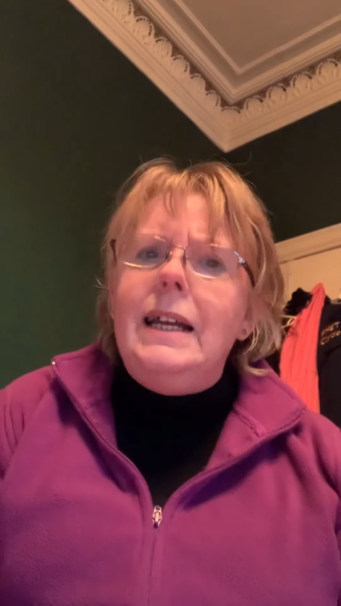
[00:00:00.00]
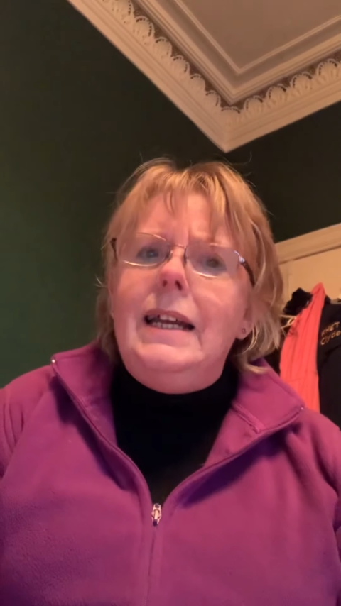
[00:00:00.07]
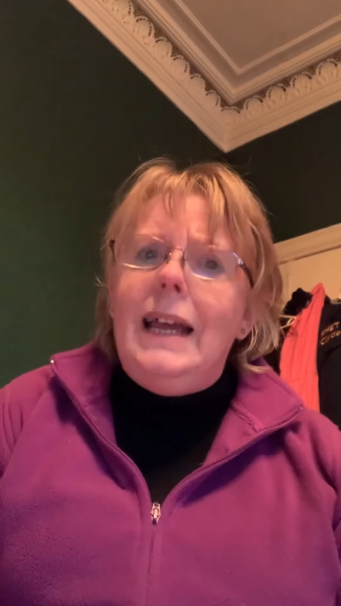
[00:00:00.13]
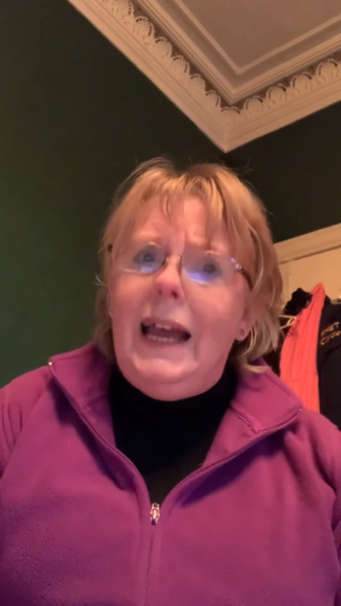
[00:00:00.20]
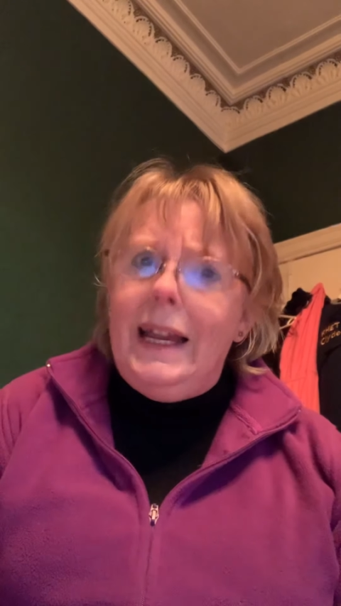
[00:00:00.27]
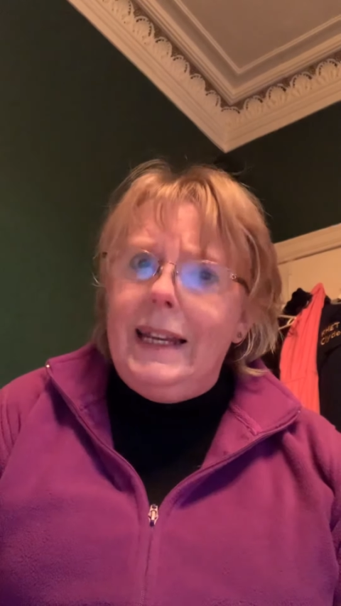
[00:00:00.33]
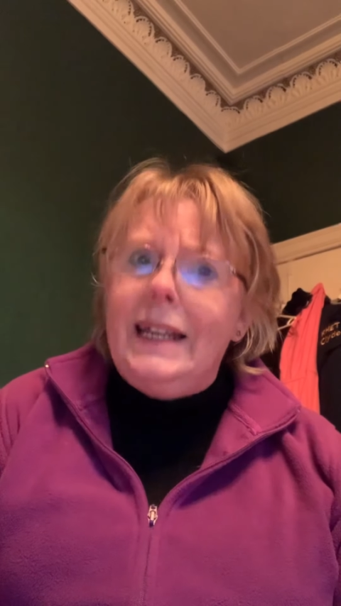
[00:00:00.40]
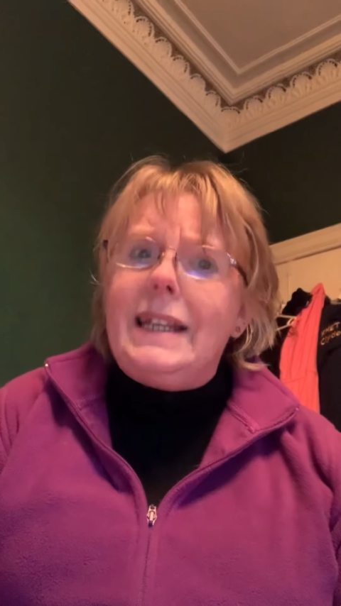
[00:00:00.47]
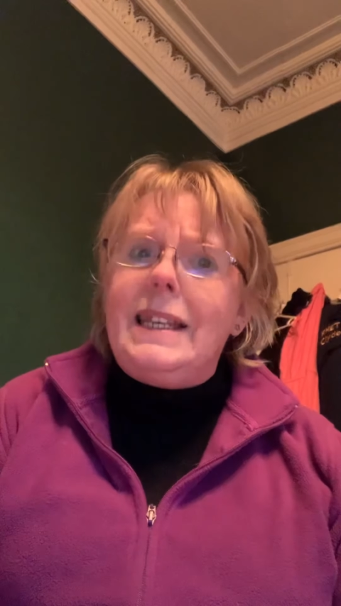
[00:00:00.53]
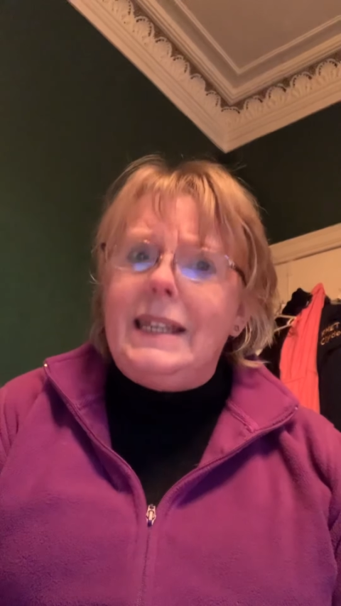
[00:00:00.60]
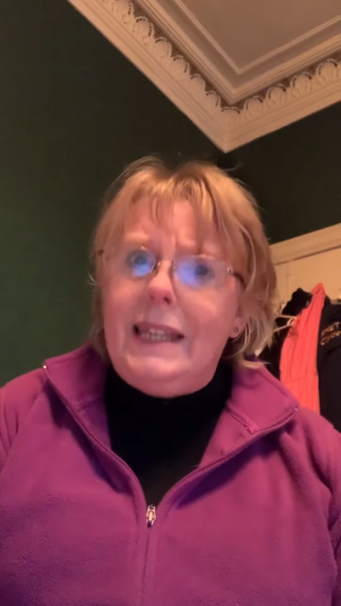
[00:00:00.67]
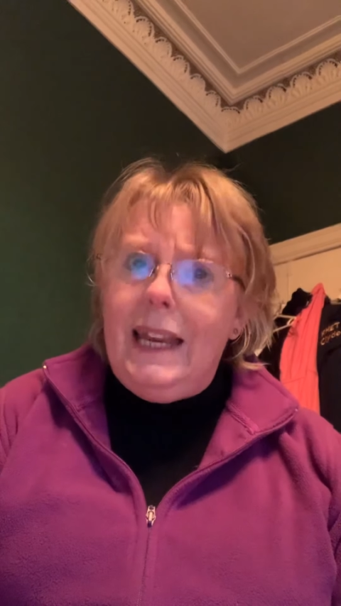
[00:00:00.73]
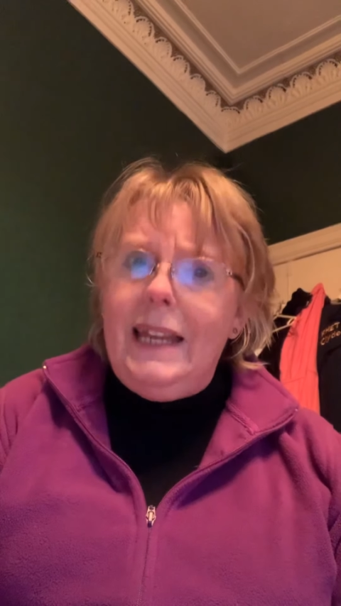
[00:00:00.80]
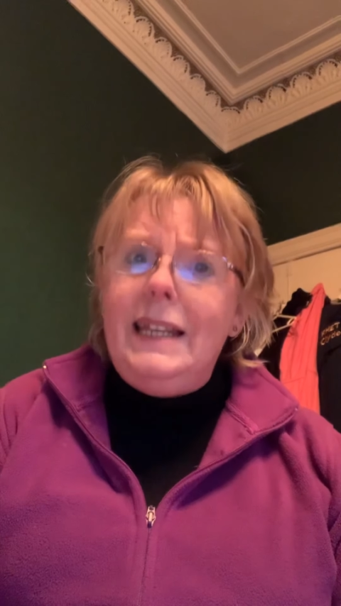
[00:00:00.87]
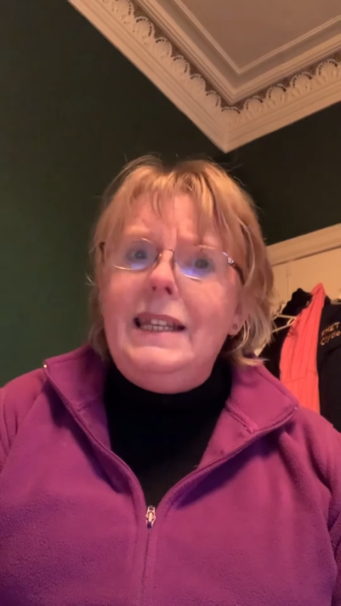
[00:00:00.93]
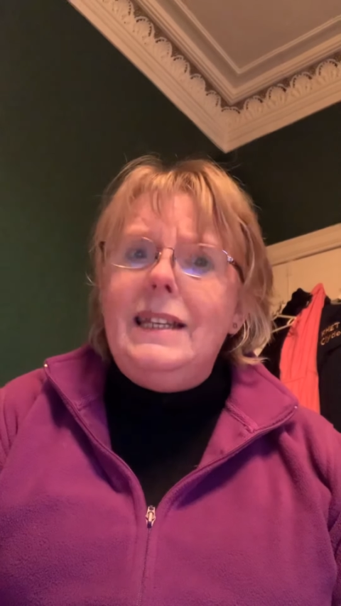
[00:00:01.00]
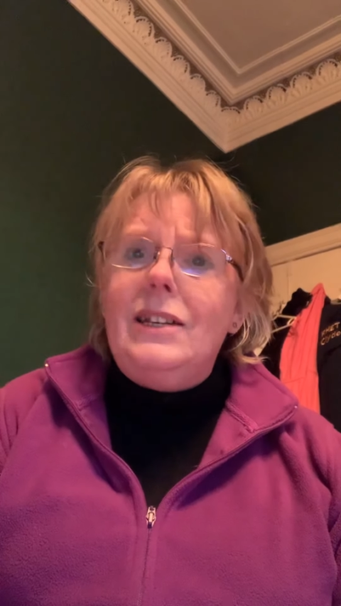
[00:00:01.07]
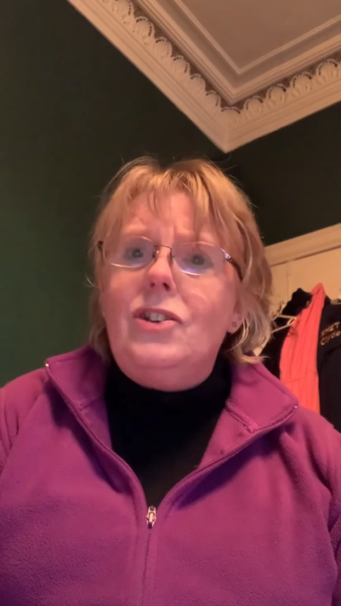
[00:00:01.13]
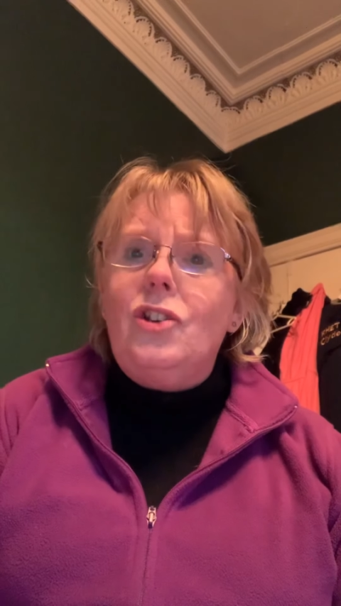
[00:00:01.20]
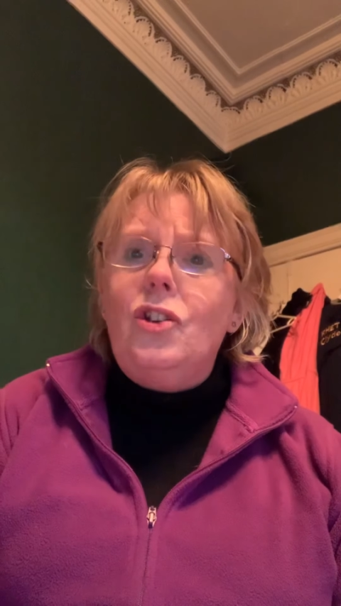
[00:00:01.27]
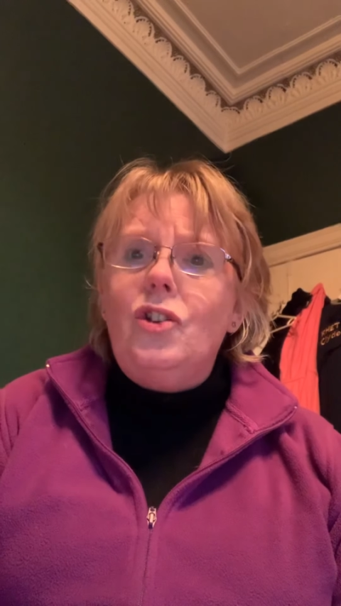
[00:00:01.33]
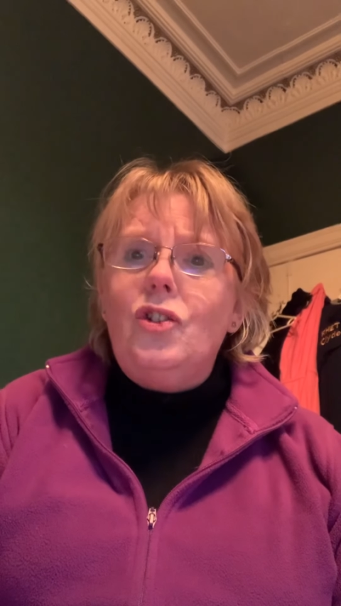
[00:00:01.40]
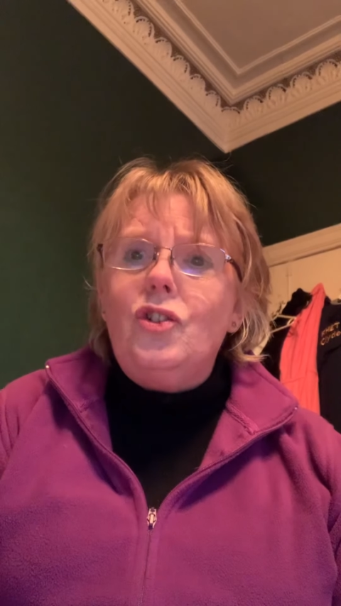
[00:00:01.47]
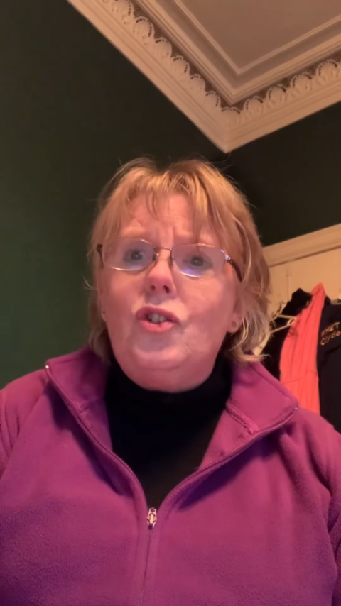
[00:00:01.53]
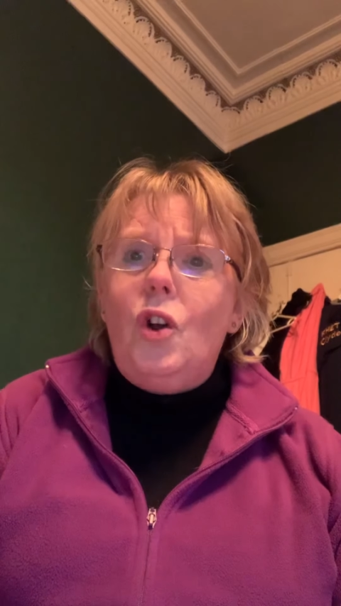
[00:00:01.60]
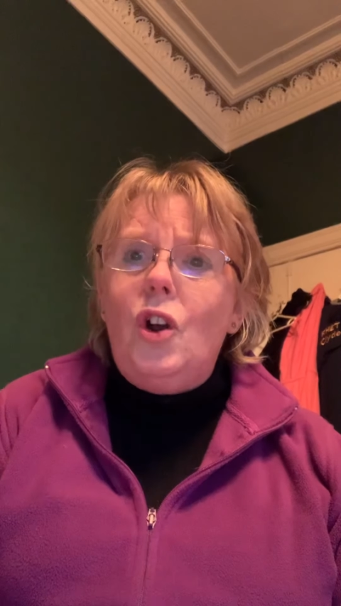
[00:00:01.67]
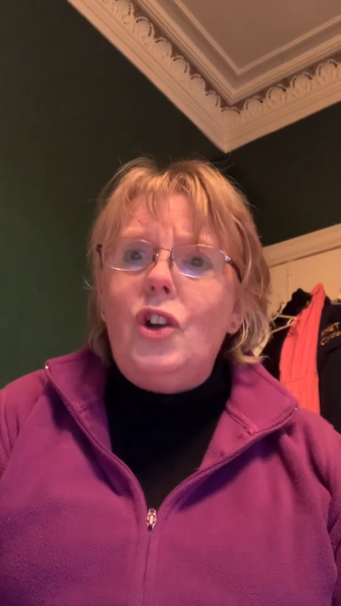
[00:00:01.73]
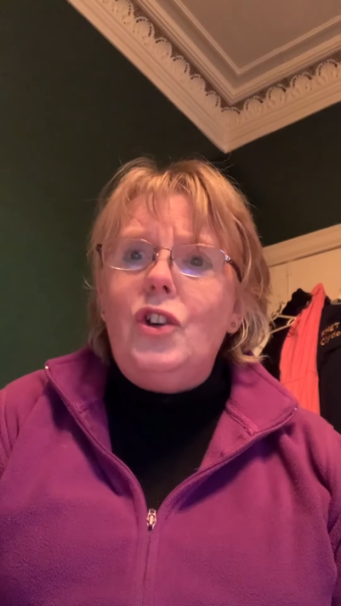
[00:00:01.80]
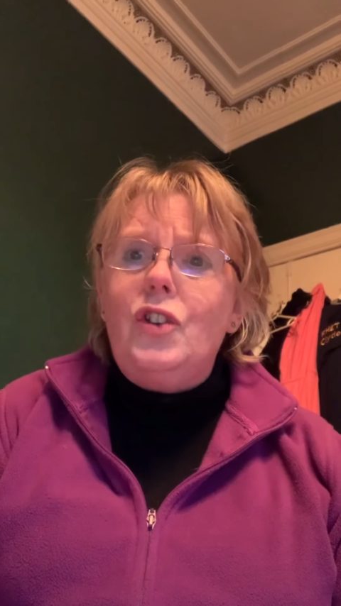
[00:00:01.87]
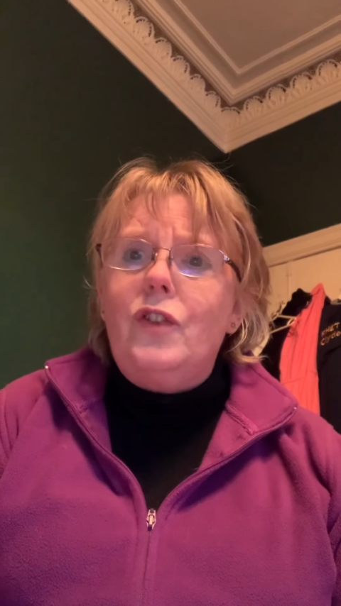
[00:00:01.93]
an excited
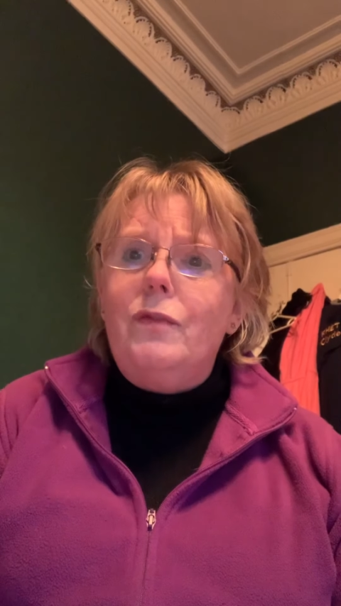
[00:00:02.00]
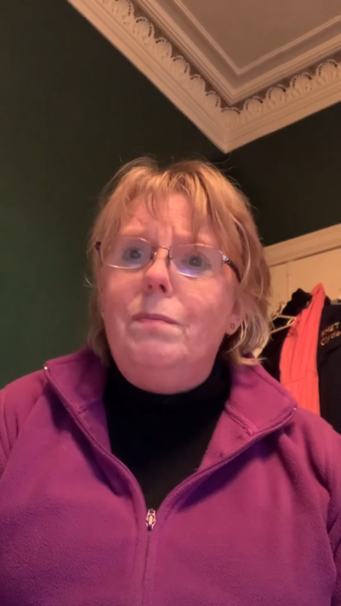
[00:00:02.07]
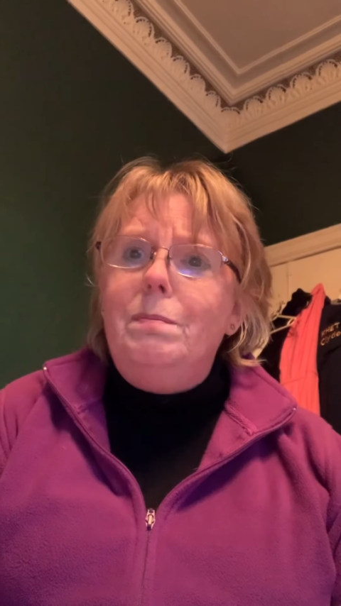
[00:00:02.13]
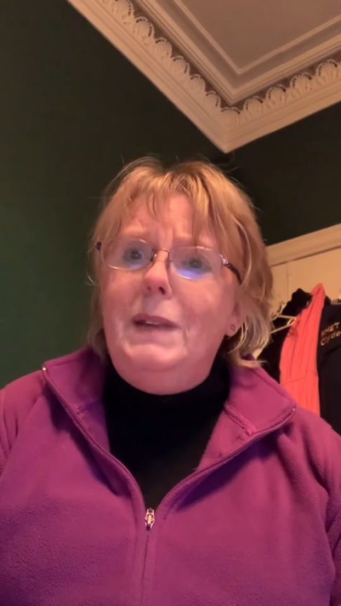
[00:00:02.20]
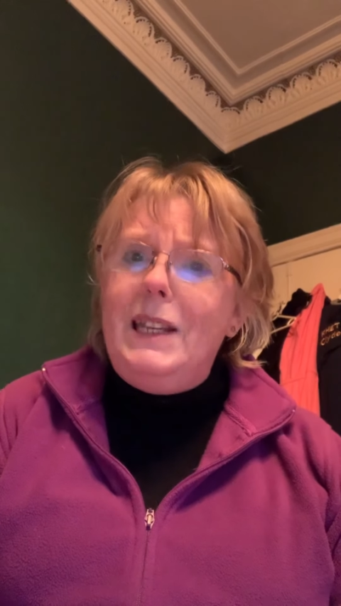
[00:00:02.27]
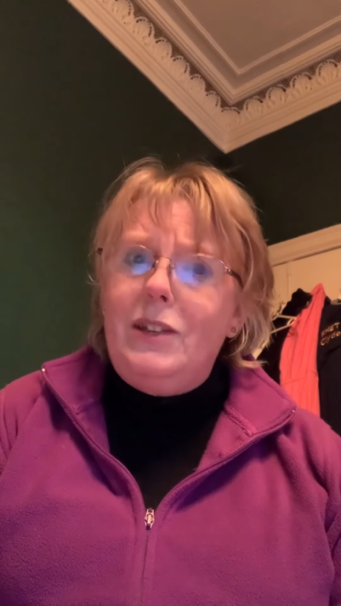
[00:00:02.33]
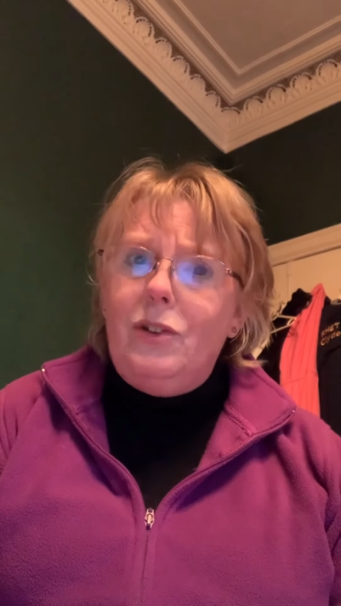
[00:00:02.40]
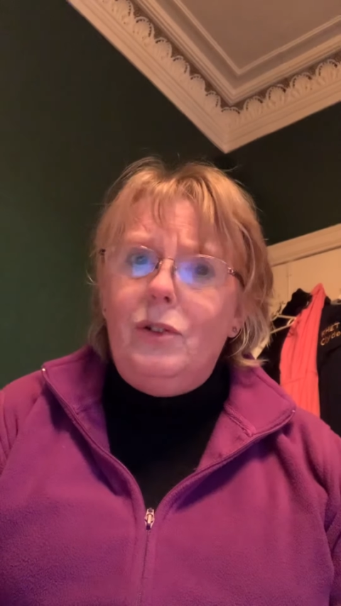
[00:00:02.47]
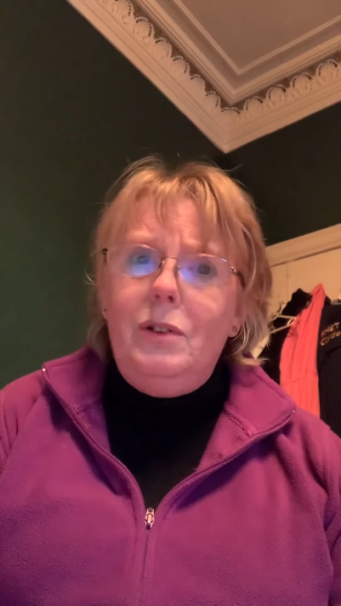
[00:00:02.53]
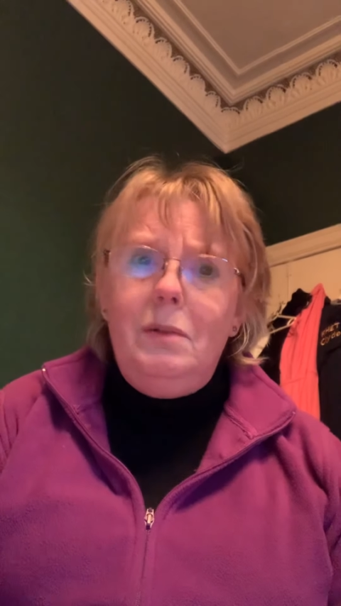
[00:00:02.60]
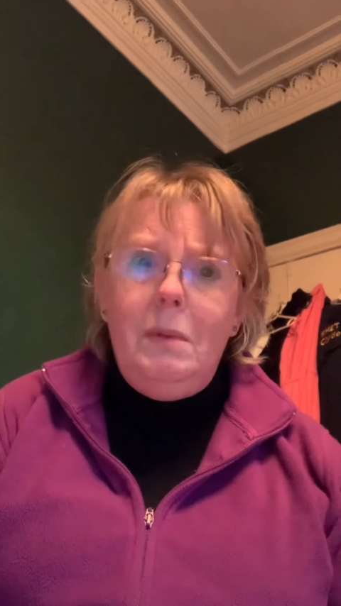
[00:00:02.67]
sort of beetle